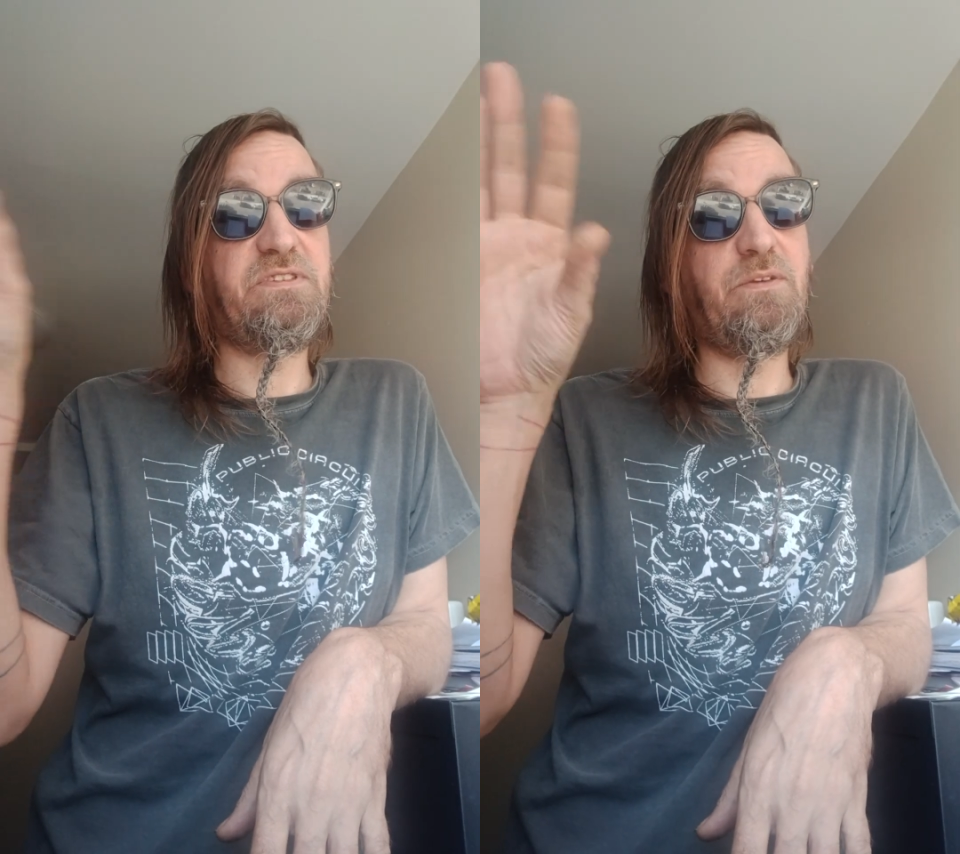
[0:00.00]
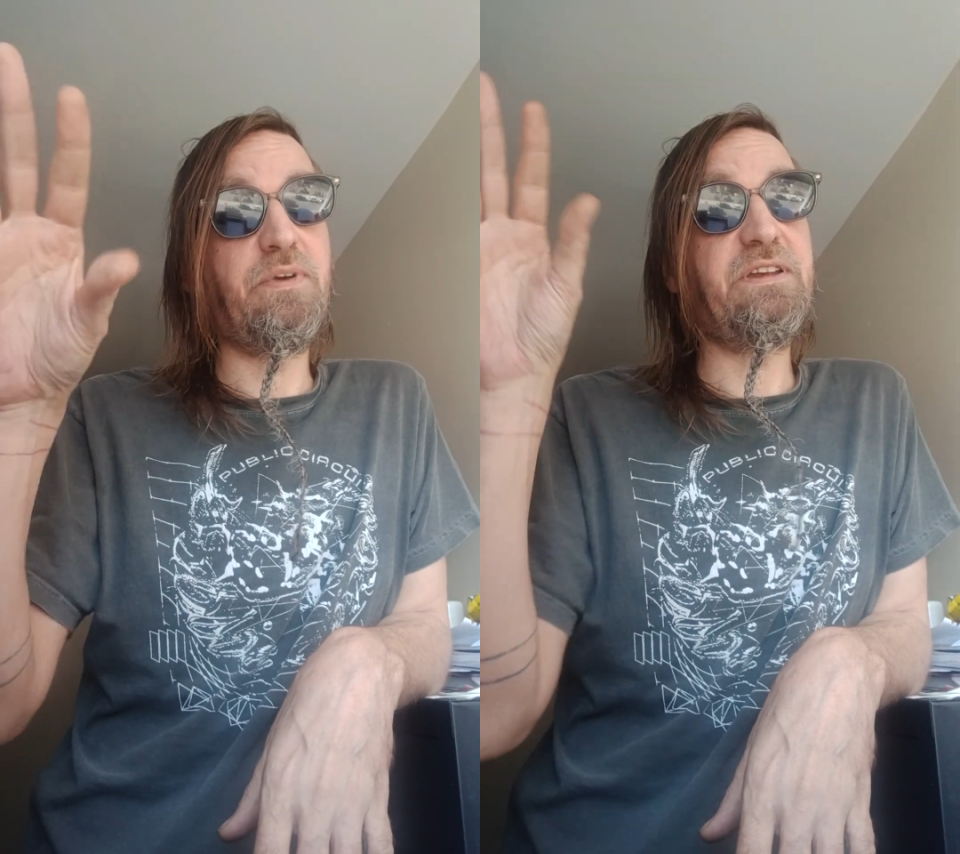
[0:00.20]

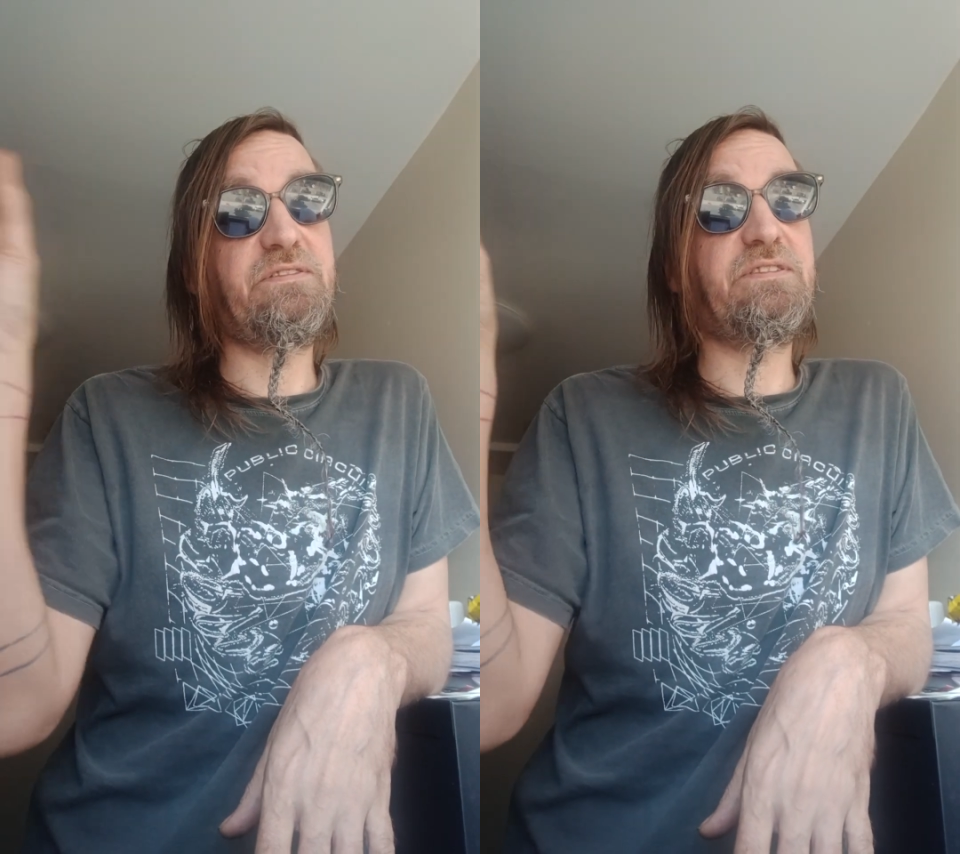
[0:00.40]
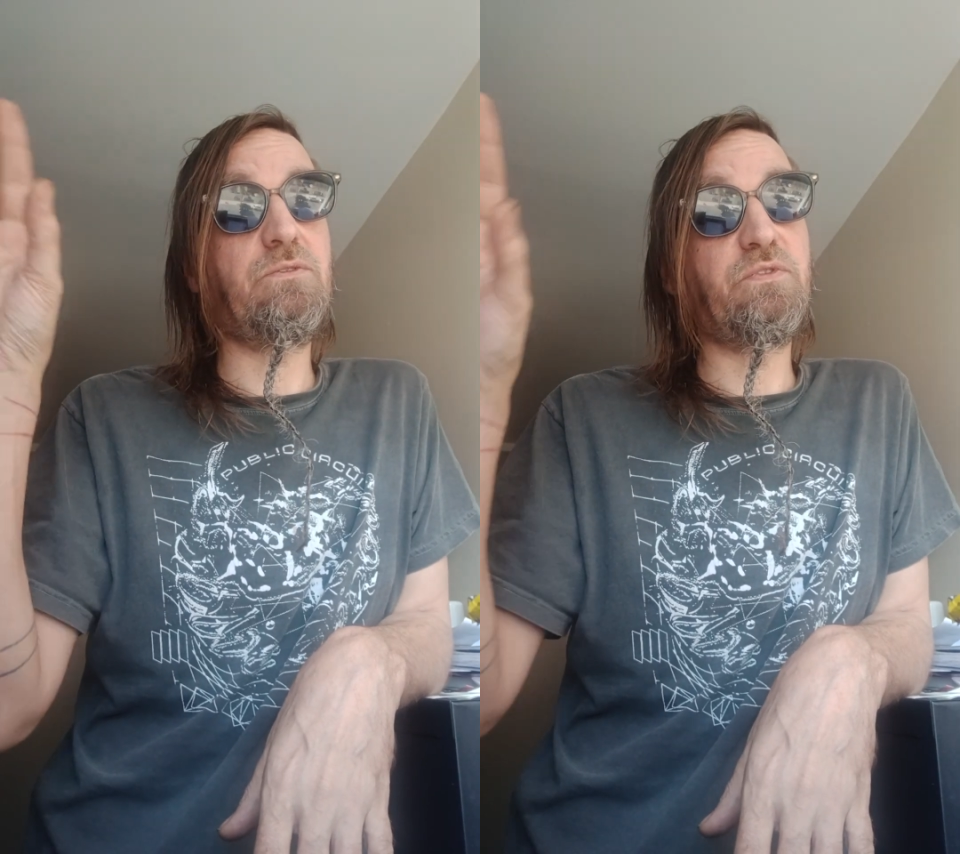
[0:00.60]

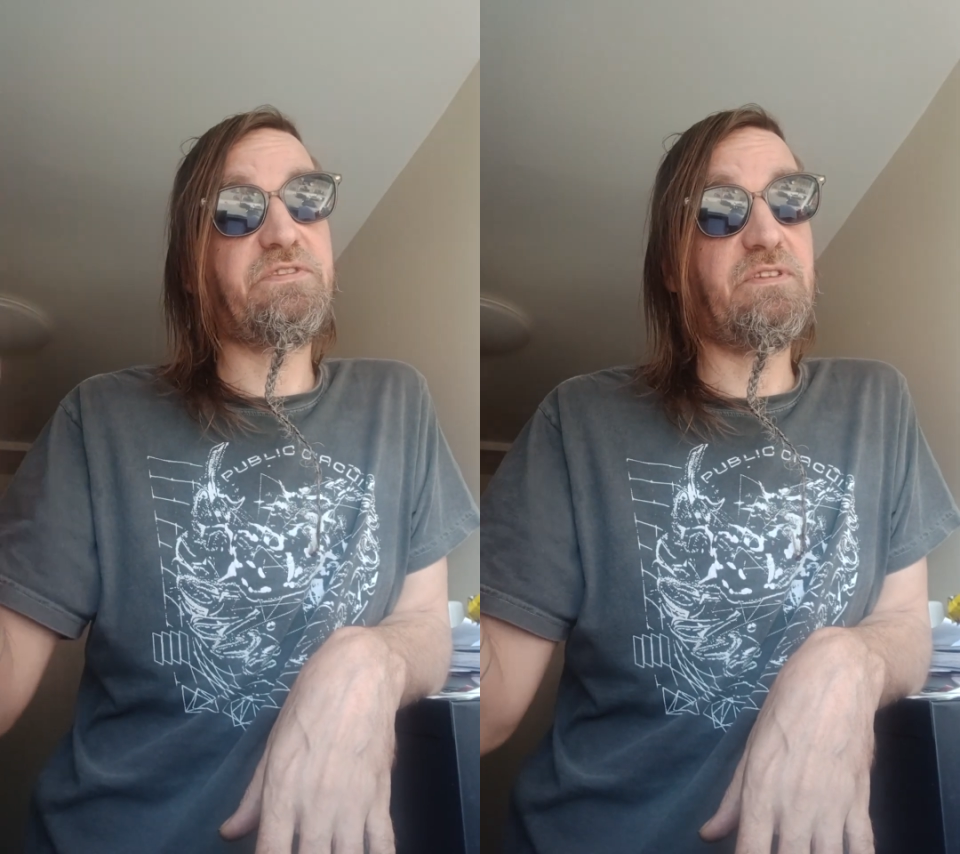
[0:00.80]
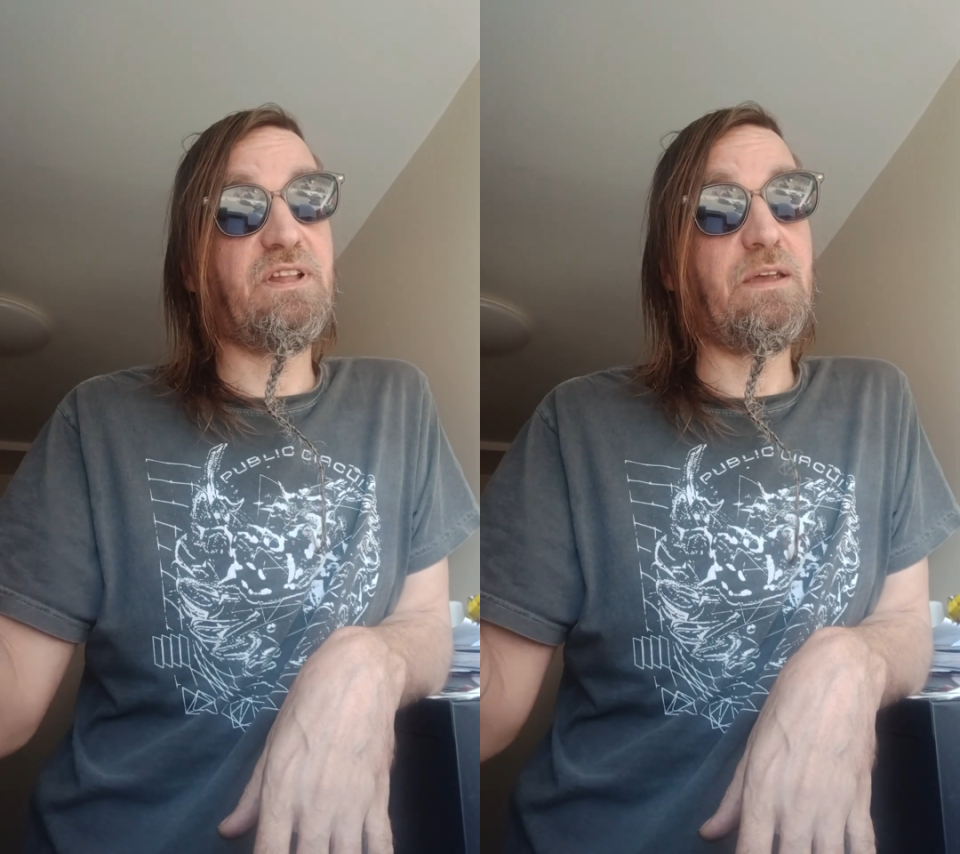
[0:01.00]
debates that were
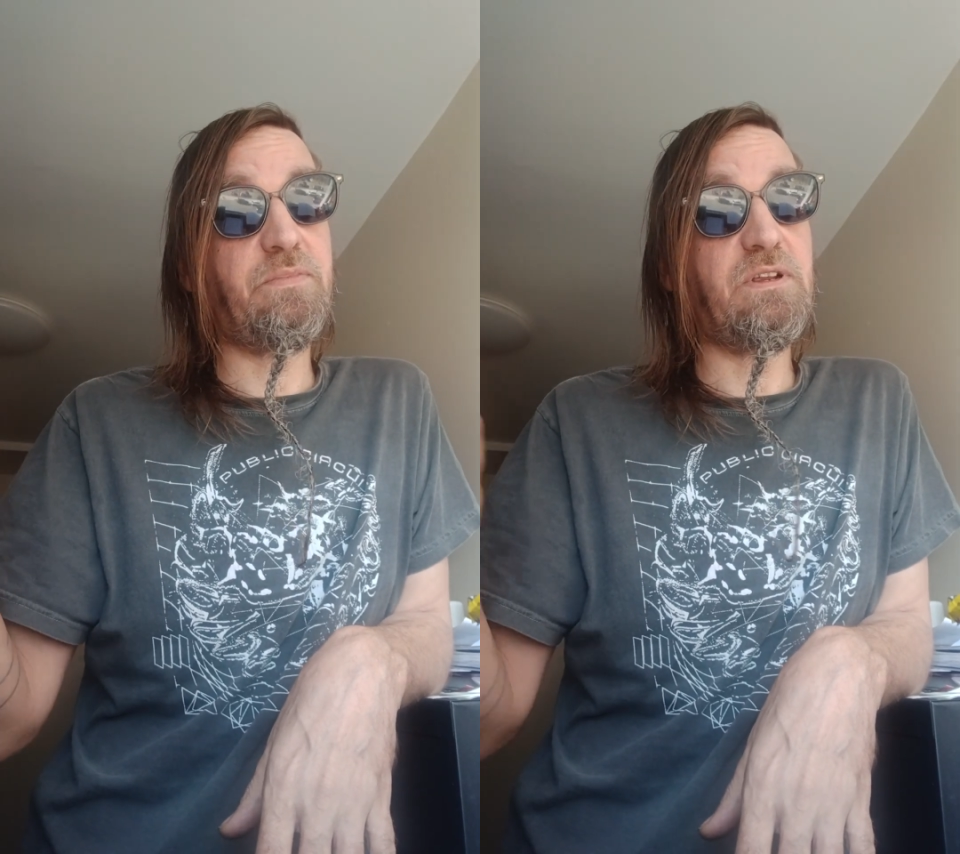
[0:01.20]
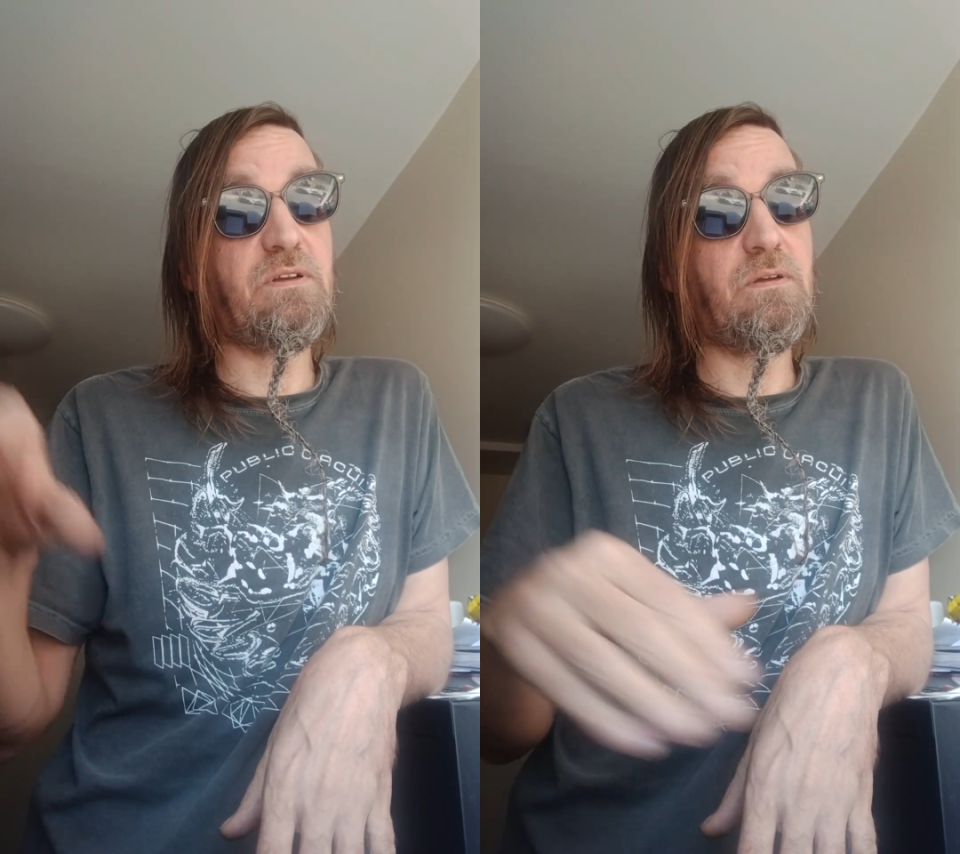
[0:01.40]
still happening.